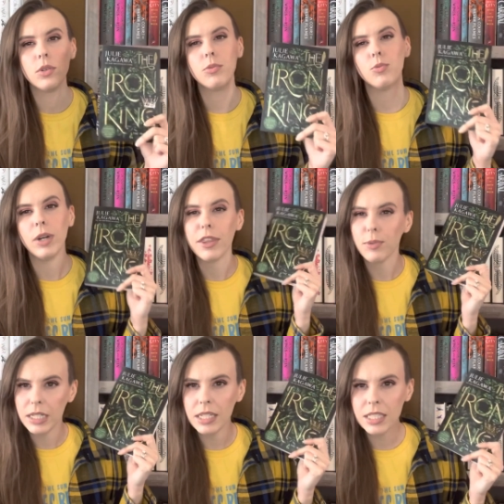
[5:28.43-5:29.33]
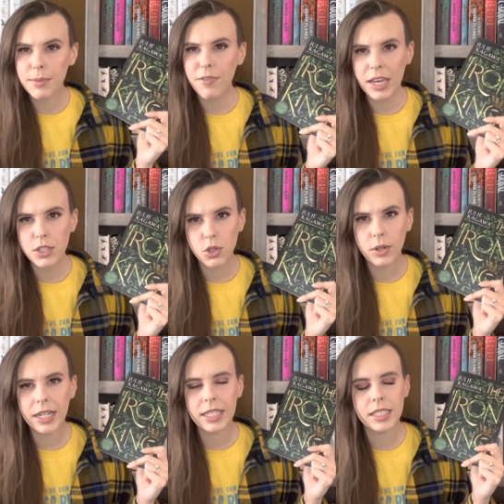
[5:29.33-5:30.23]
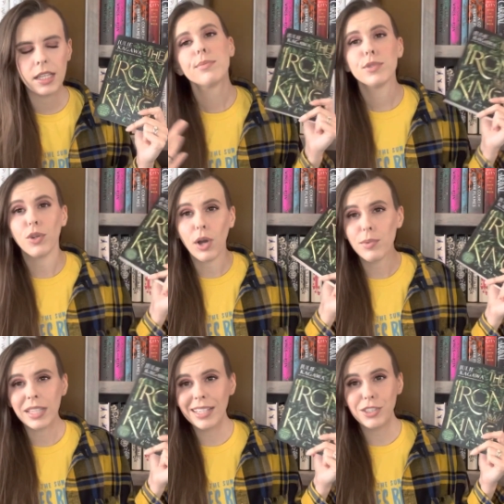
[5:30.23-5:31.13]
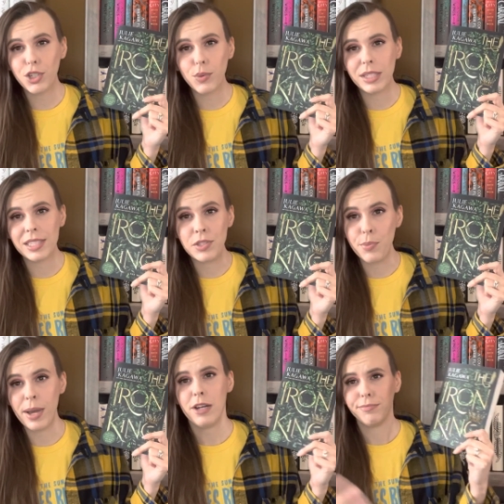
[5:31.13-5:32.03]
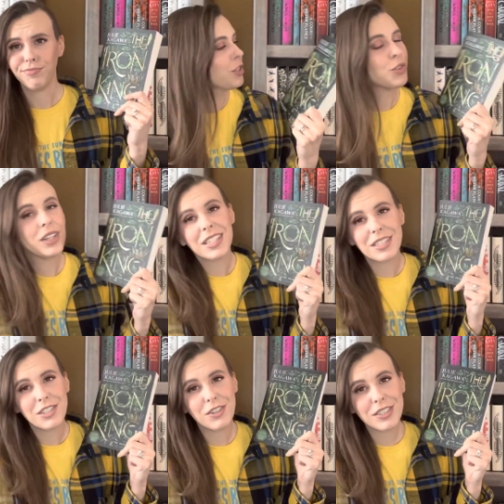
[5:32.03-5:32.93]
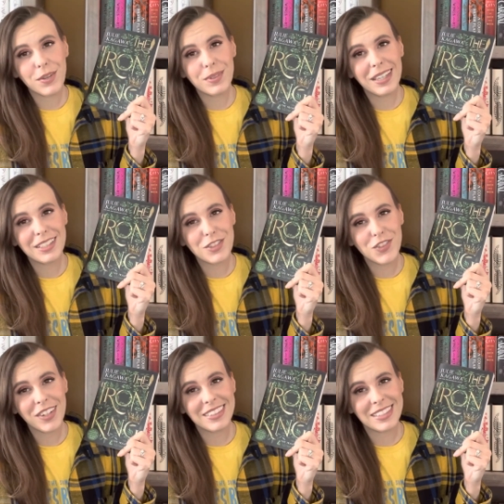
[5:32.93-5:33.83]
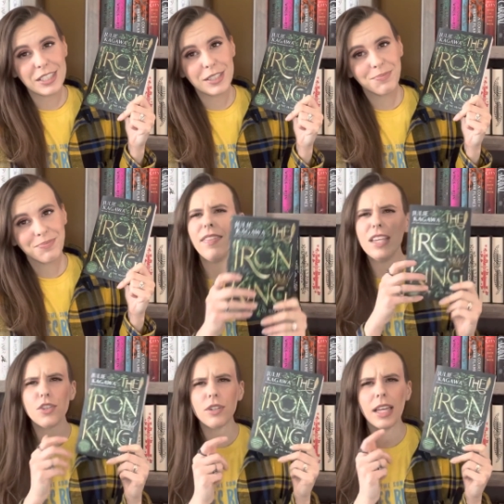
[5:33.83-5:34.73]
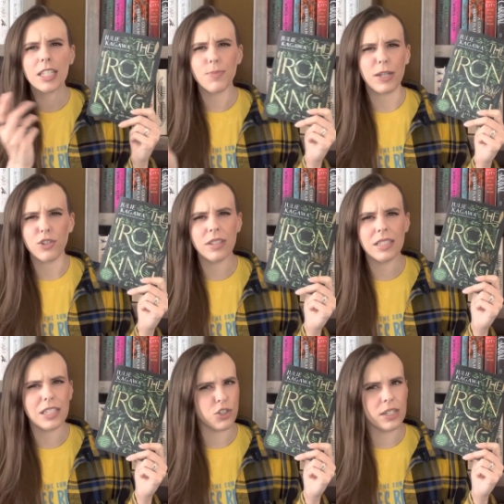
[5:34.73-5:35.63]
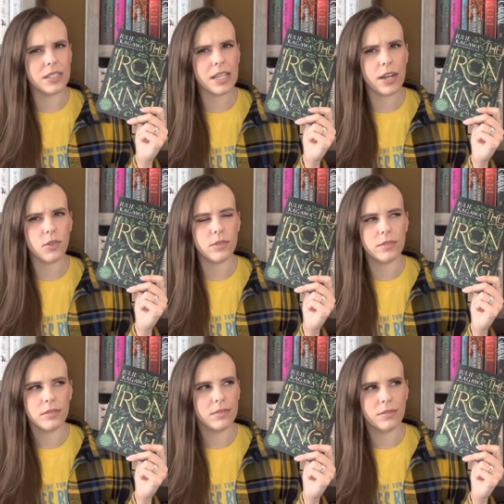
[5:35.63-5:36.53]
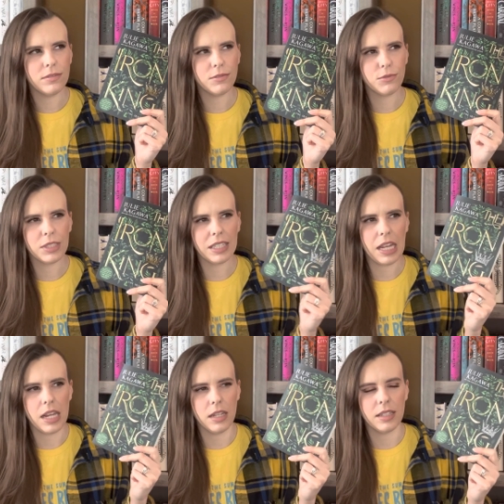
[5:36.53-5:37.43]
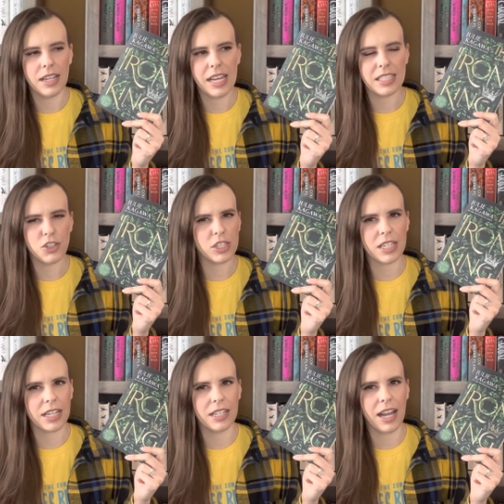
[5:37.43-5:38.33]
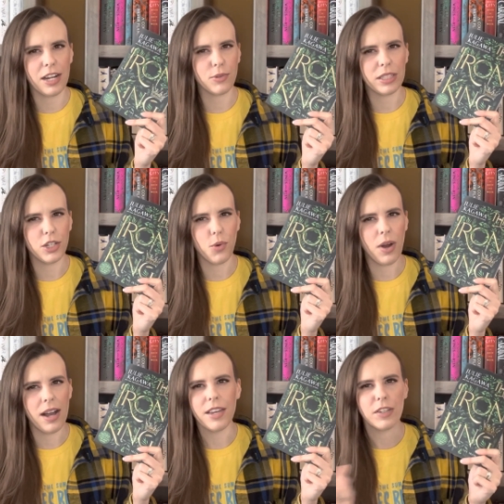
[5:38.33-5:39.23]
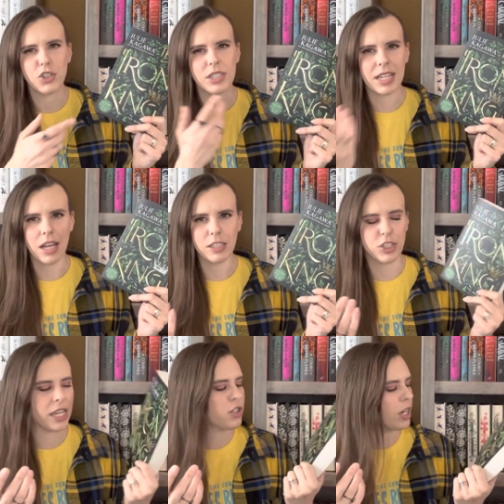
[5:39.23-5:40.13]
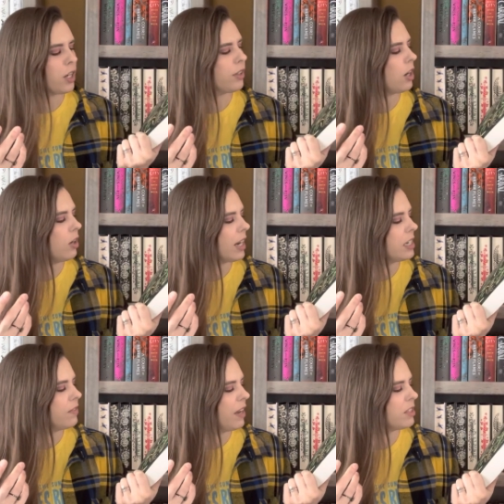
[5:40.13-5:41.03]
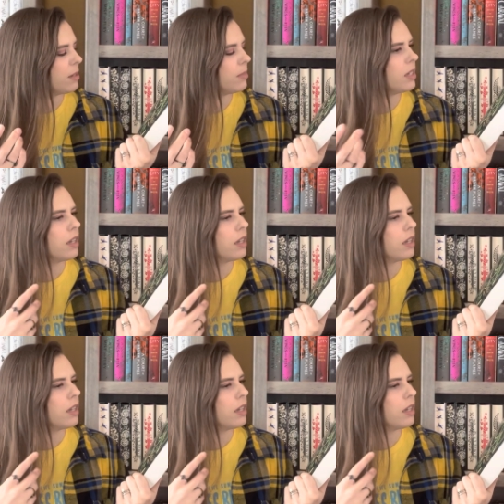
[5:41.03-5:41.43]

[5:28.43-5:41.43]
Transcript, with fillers: with reading some Fae stories, so I would like to know what this is about. So it is a series I would like to start this year. These are like special editions. I don't really, I don't really know why, if it's just the color change. I know they all kind of have some